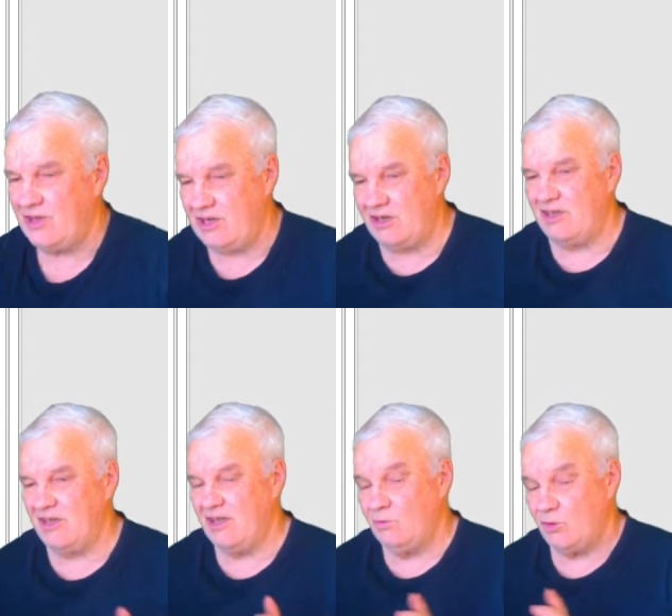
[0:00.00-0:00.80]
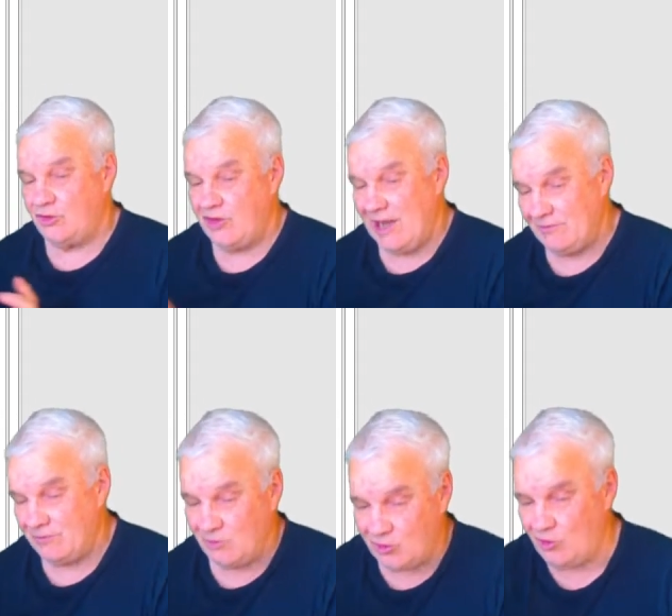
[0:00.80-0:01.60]
then we'll start
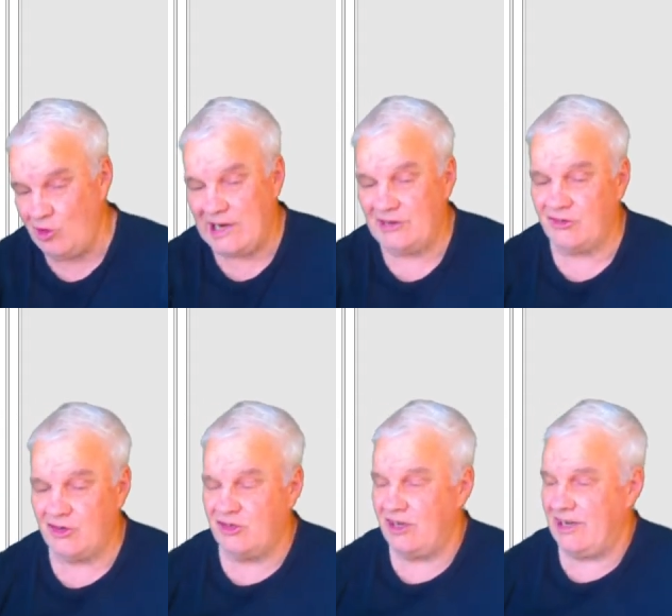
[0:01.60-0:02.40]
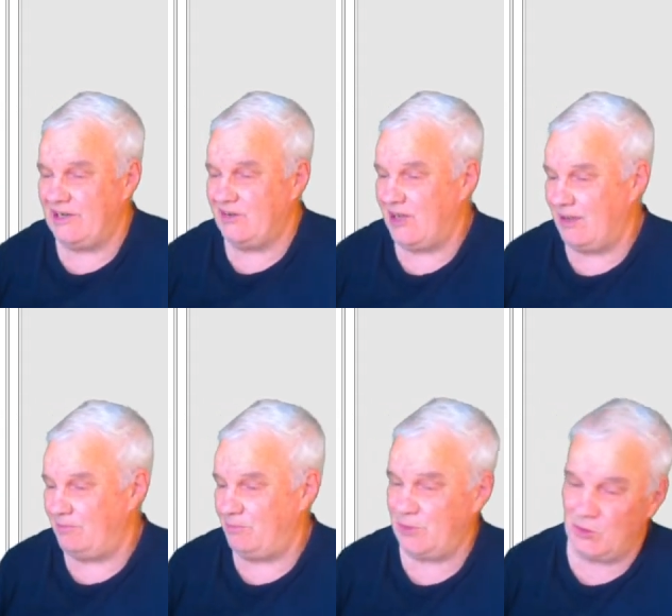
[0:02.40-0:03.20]
from scratch and, and uh,
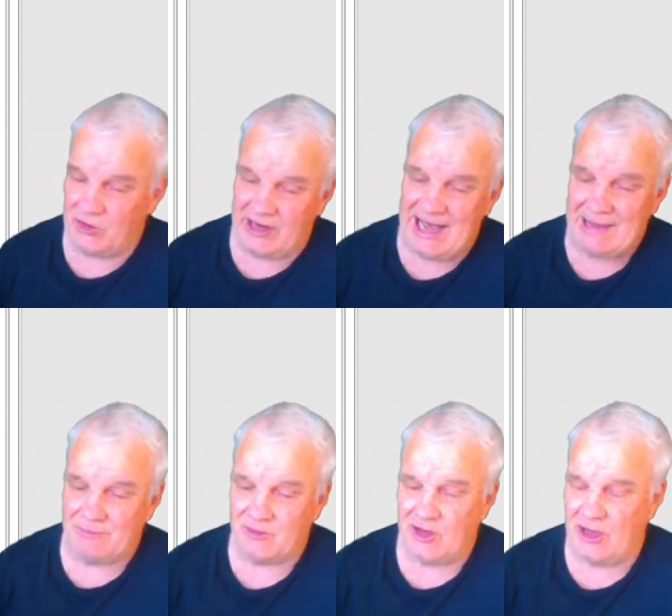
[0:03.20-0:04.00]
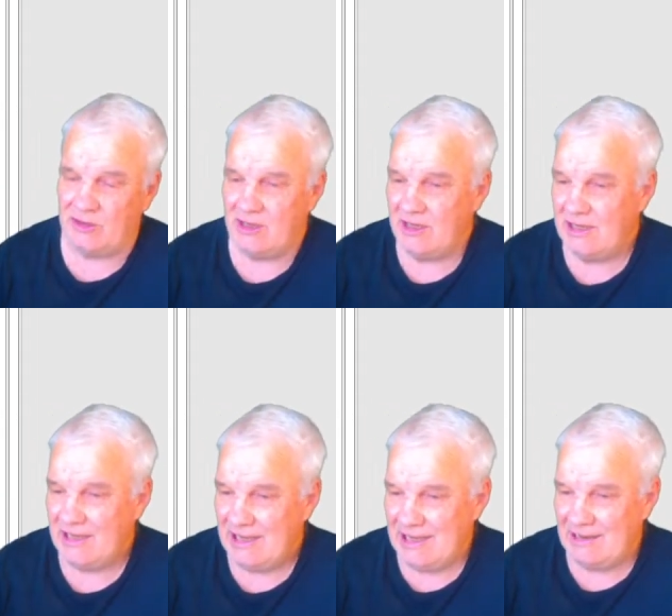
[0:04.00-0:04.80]
build it up. So
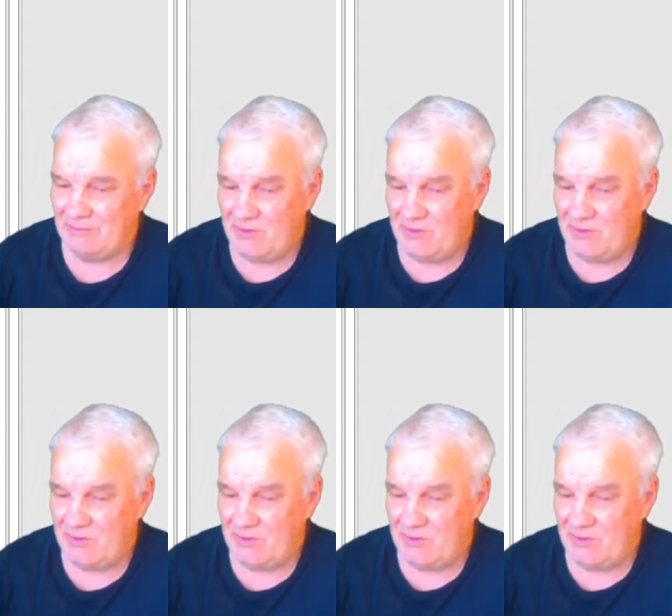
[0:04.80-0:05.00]
um,